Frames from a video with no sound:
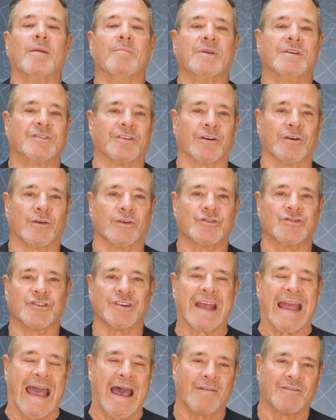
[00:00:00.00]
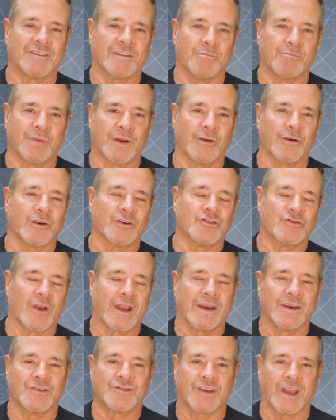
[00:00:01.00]
materials should have superior
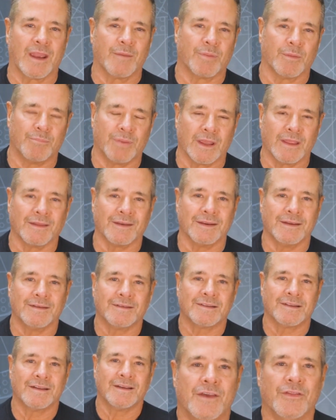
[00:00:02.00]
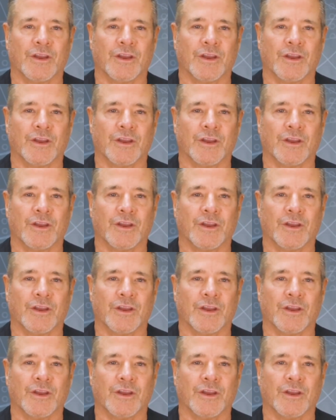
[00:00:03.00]
drainage capabilities.